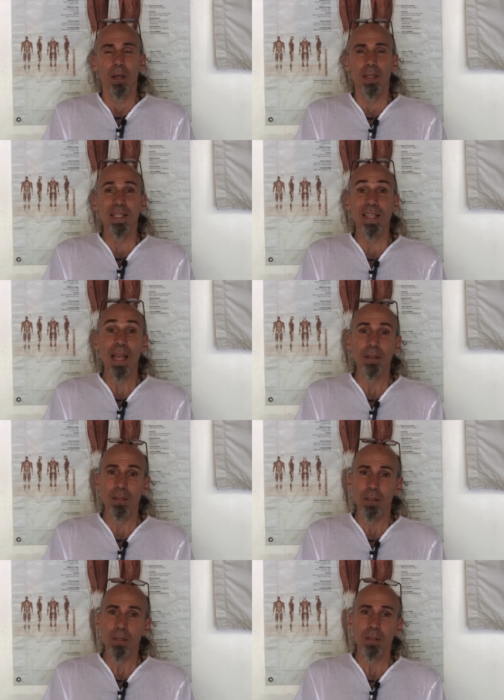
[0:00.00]
uh,
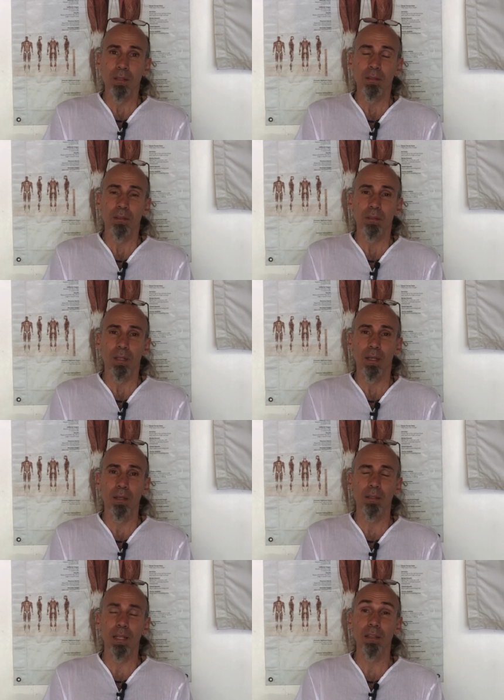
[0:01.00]
science
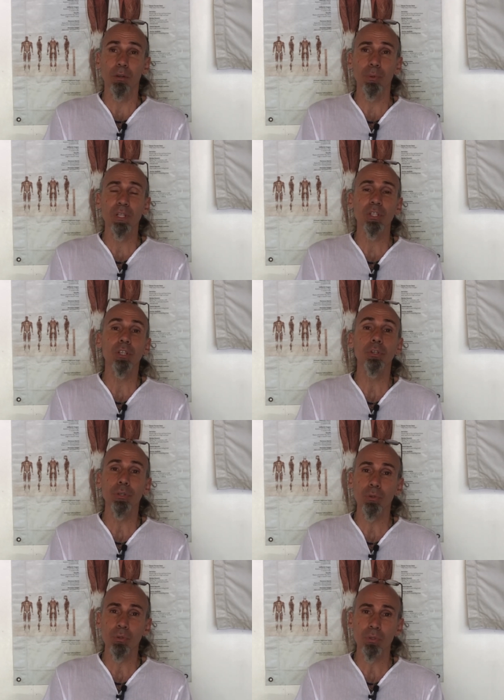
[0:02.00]
uh, that the rishi
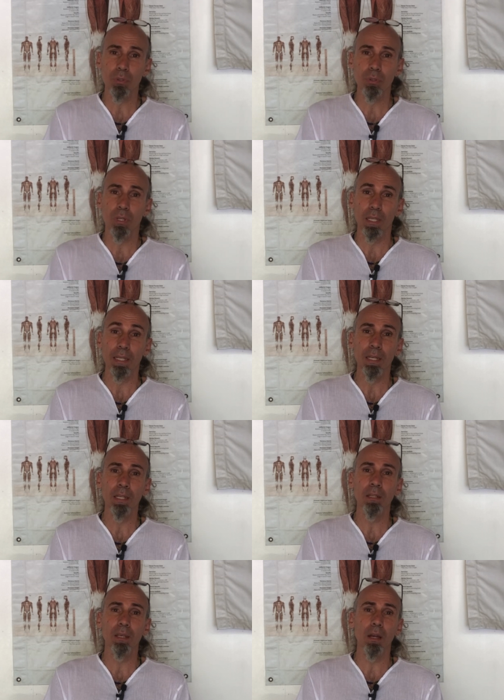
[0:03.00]
used in
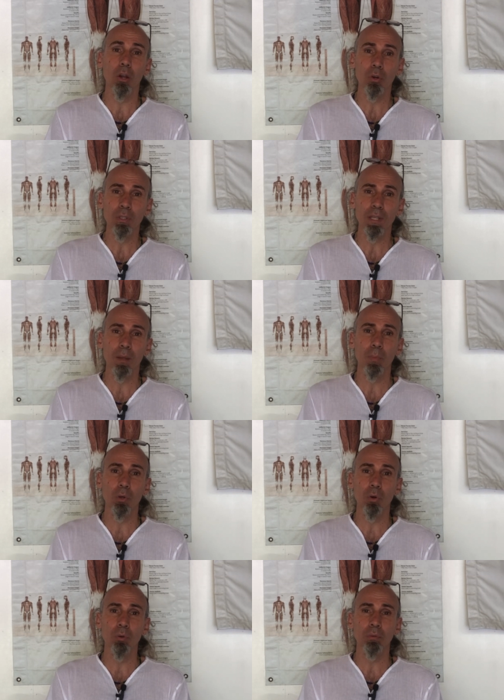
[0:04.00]
India a long time
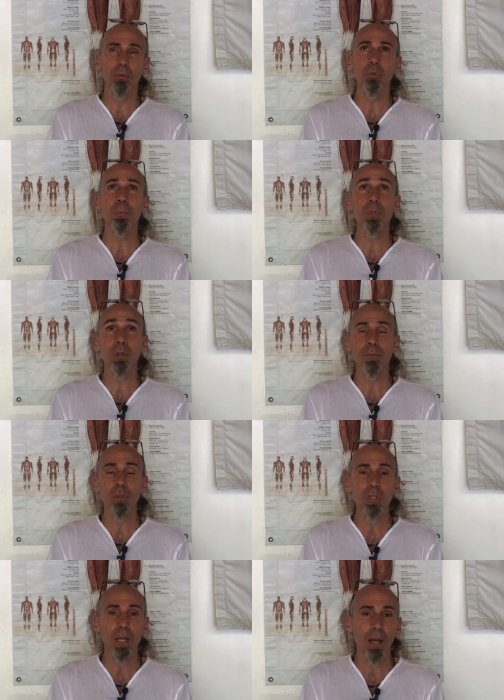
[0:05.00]
ago to observe
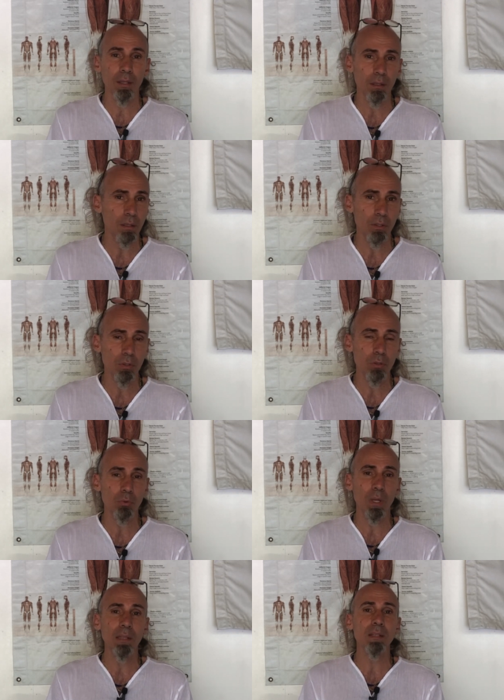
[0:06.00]
the sky and just
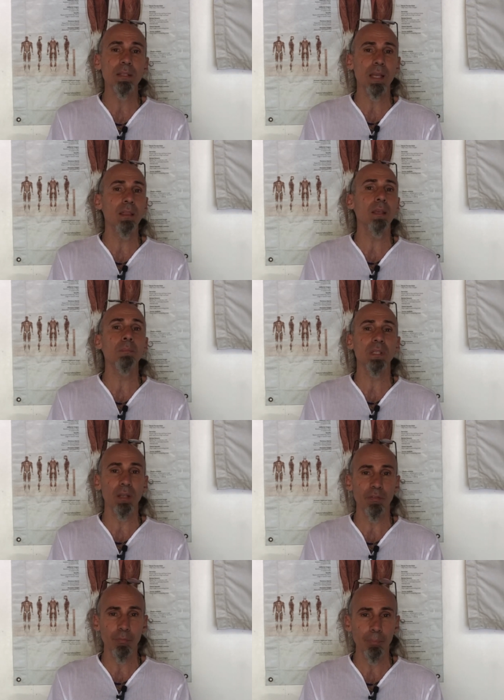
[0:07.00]
to understand
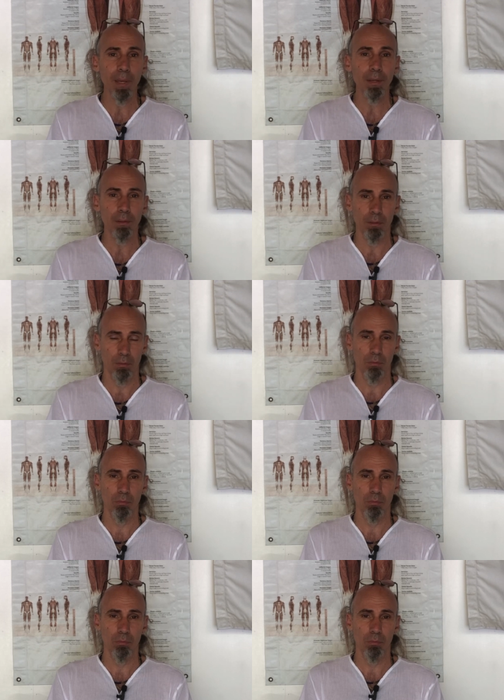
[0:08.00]
themselves better.